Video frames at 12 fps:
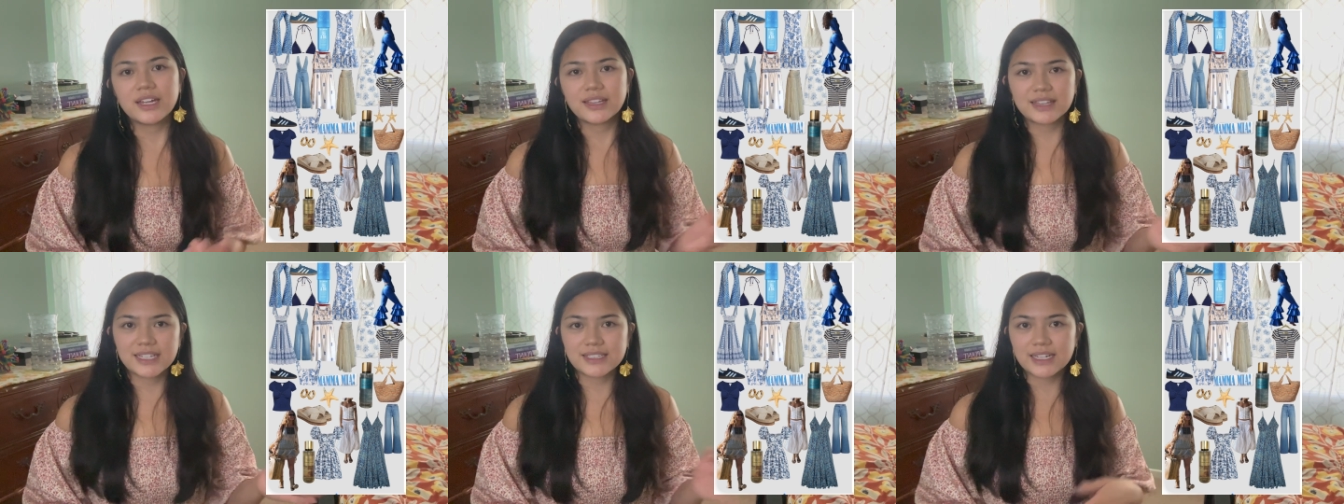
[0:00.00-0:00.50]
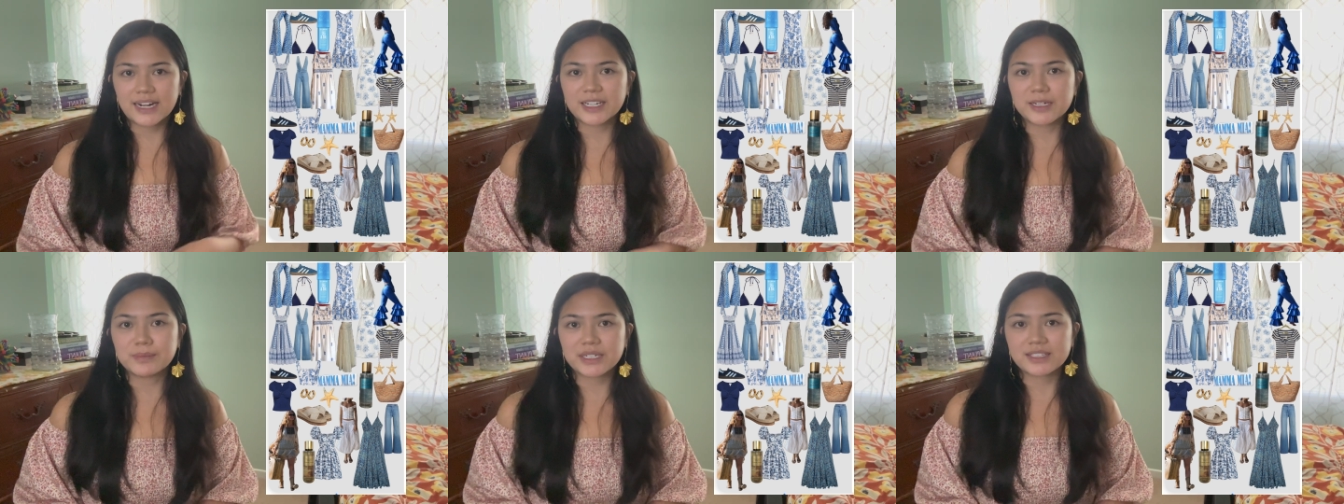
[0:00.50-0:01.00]
things that I
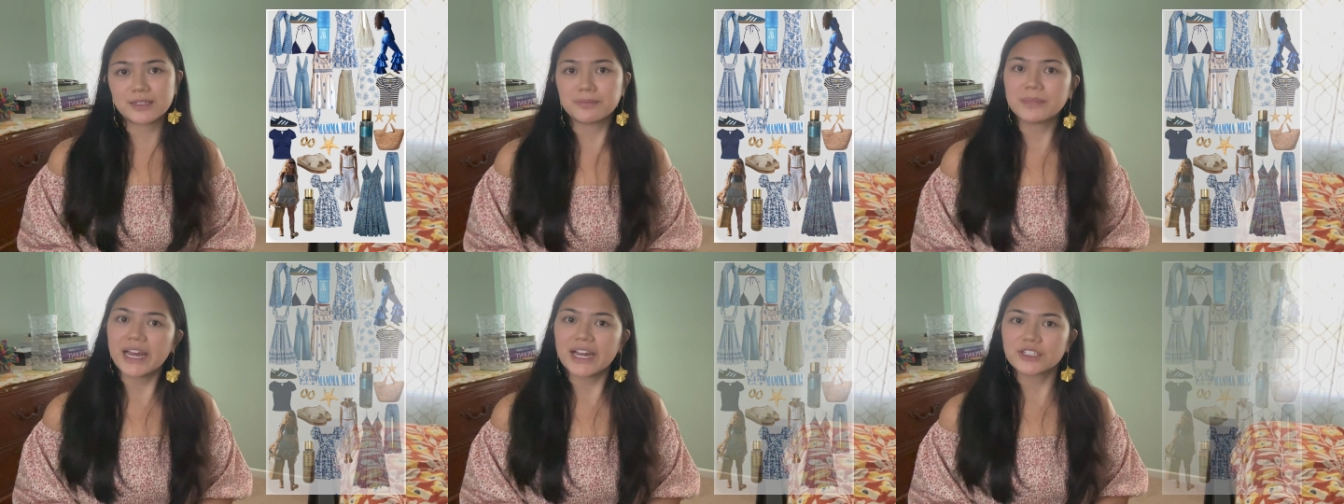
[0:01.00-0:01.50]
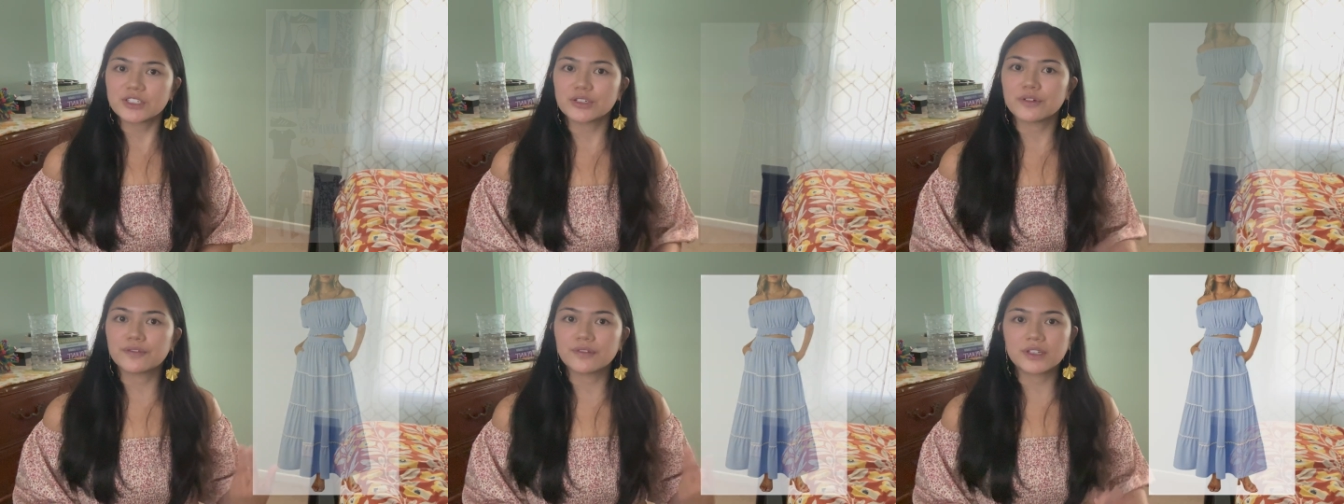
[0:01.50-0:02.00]
can mix and match,
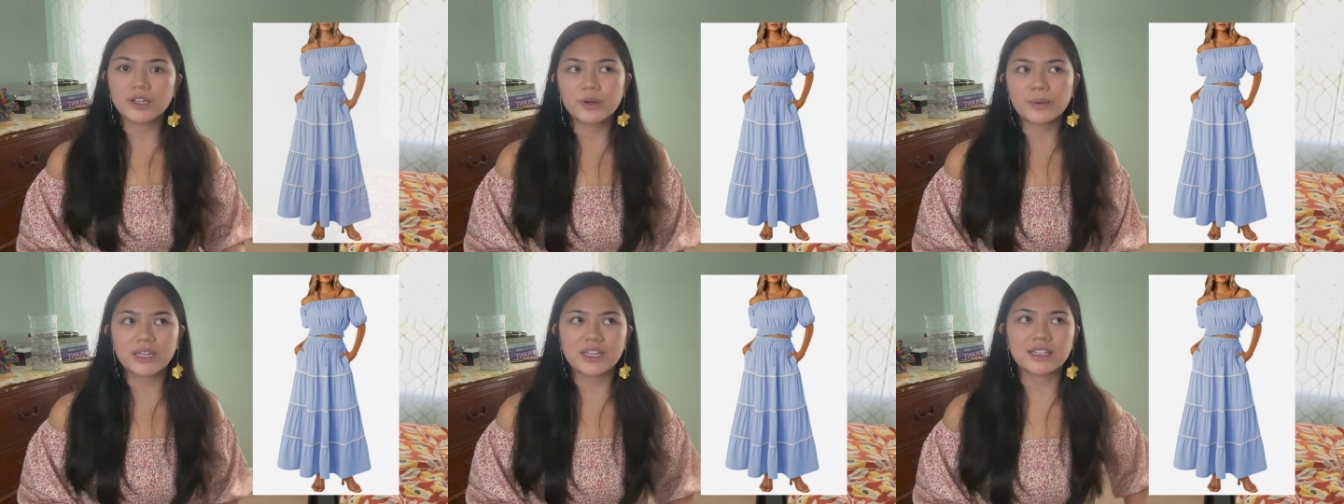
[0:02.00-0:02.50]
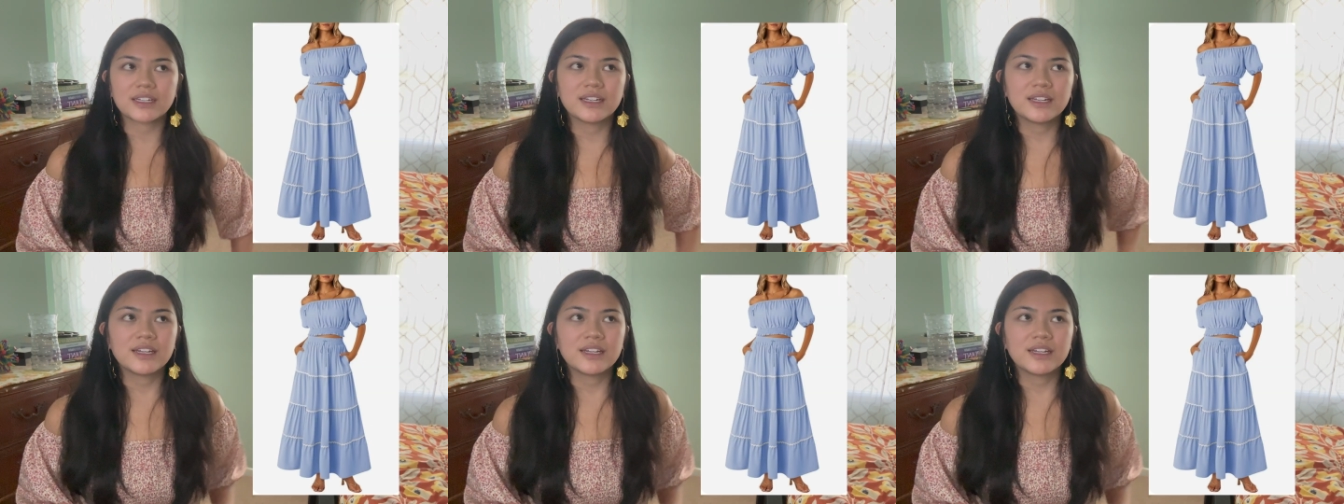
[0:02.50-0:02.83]
flowy,